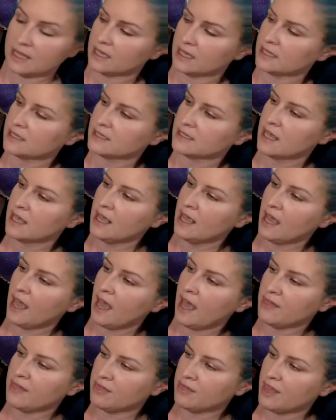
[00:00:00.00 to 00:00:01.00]
this,
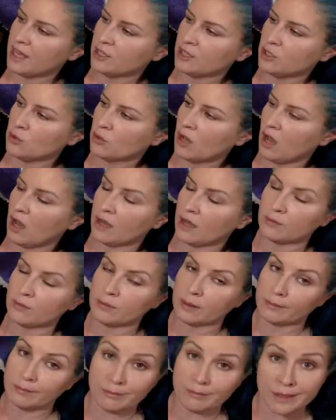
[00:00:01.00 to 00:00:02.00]
and then you cut.
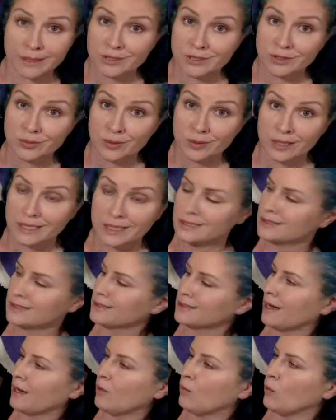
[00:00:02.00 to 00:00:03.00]
Measure twice,
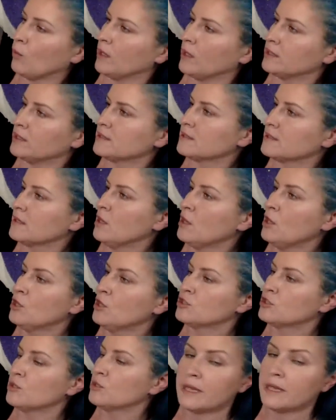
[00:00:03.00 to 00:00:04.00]
cut once.
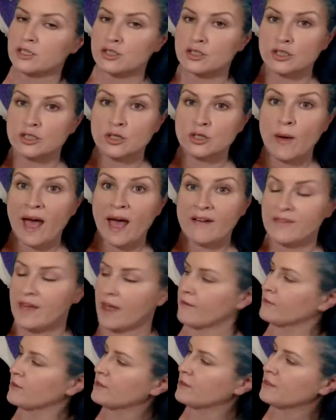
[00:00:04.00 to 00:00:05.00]
So make sure you have
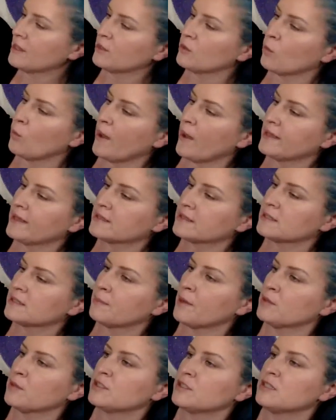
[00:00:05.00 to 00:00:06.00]
everything the way it's
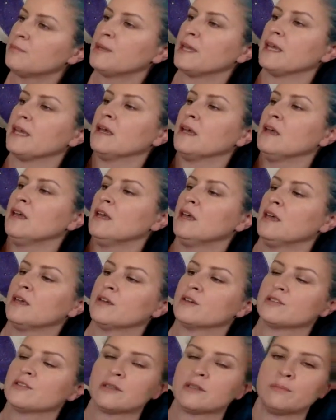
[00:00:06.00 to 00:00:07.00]
supposed to be.
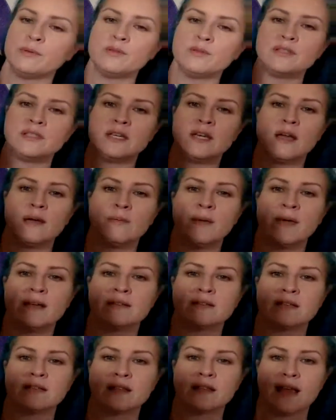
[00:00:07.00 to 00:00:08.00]
Here's the bustier
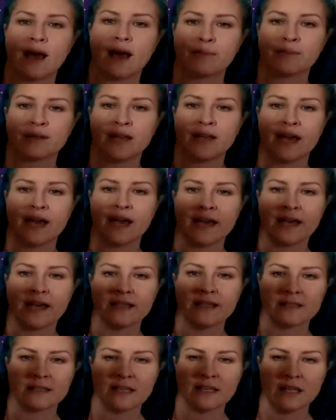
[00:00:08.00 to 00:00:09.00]
bands and the
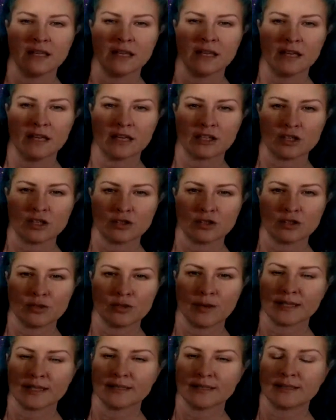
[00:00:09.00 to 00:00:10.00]
appliques. It shows
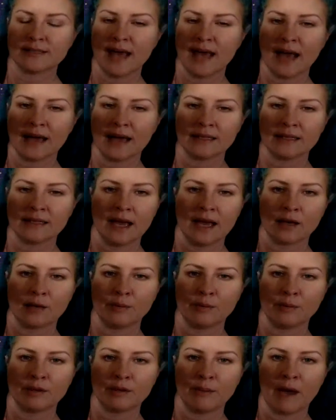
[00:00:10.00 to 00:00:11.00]
you exactly how
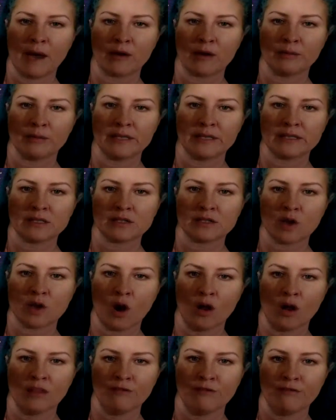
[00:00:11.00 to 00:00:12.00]
to put the pattern pieces
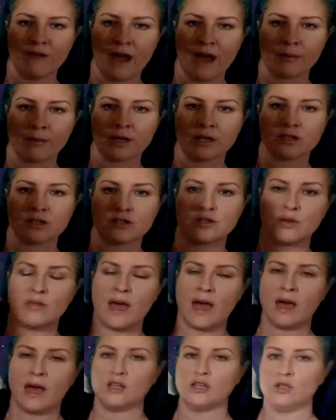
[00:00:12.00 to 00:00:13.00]
on the fabric
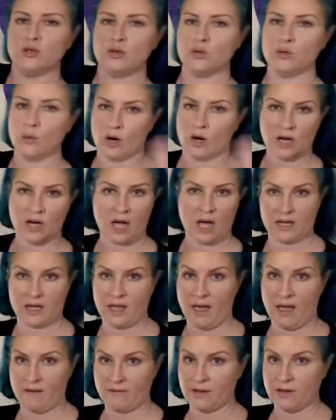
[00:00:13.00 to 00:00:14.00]
so that you are
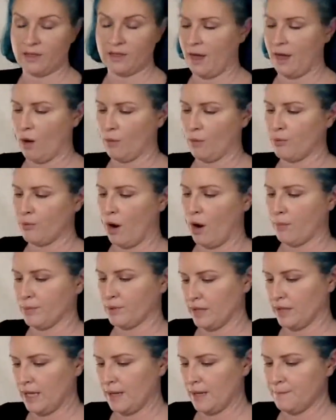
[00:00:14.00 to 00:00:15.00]
cutting everything out
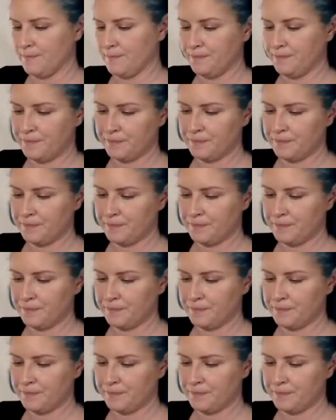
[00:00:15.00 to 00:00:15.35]
properly.